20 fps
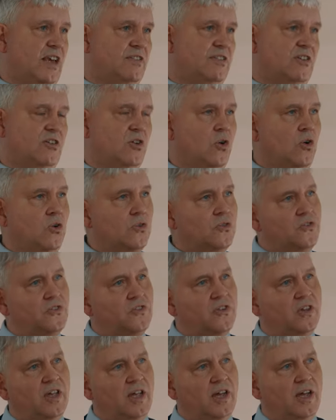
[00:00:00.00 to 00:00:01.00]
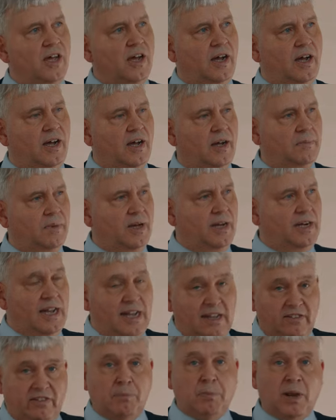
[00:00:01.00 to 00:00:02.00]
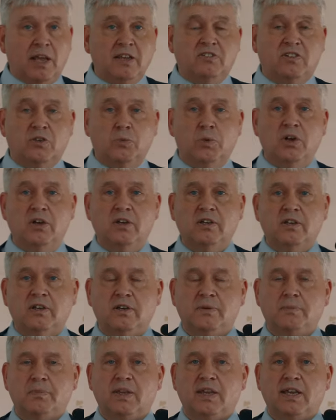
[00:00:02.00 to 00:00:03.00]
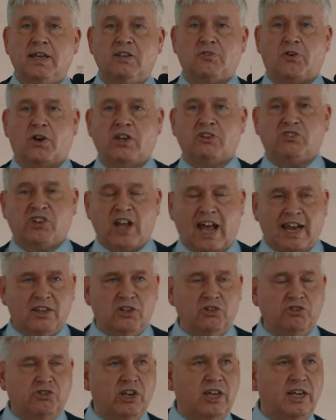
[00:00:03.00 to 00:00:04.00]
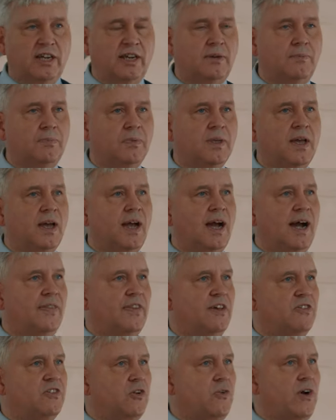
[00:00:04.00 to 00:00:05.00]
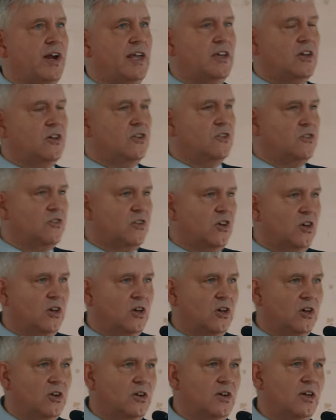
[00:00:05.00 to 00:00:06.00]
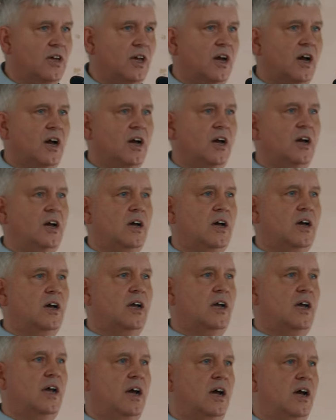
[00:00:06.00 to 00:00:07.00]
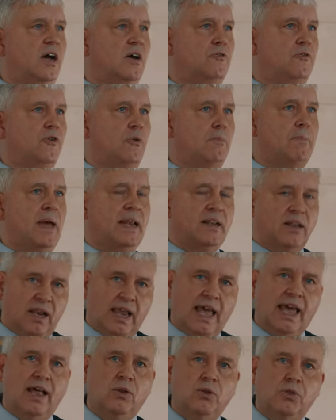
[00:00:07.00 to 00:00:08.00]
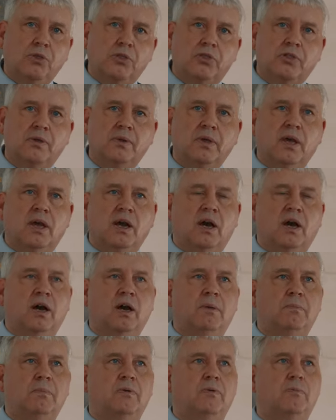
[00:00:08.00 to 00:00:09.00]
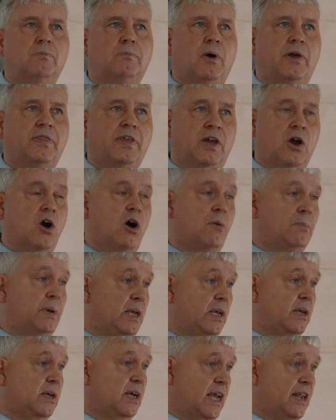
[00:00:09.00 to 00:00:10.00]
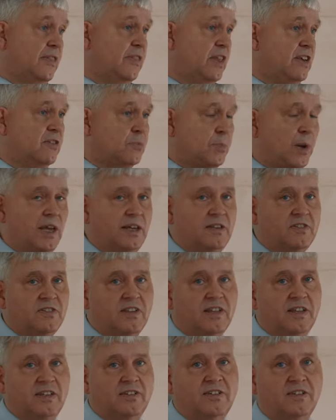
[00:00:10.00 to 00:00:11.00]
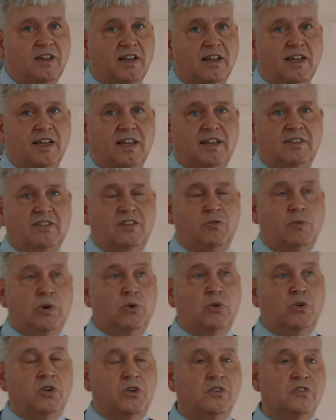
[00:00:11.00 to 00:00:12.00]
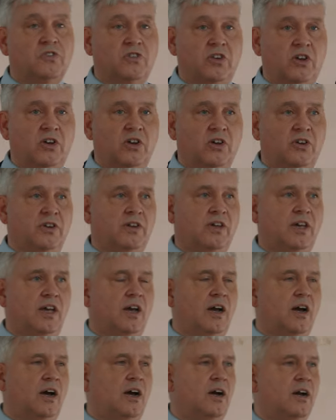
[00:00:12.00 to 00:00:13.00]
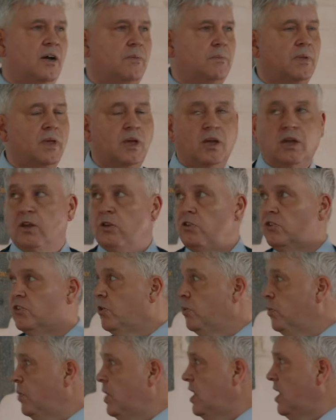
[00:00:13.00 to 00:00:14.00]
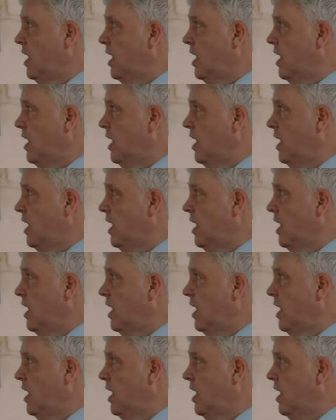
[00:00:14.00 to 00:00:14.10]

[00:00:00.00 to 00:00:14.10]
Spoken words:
not an easy place to work. It's very challenging, and there's a great concern for mental health by the army in these places. It's a real concern. So we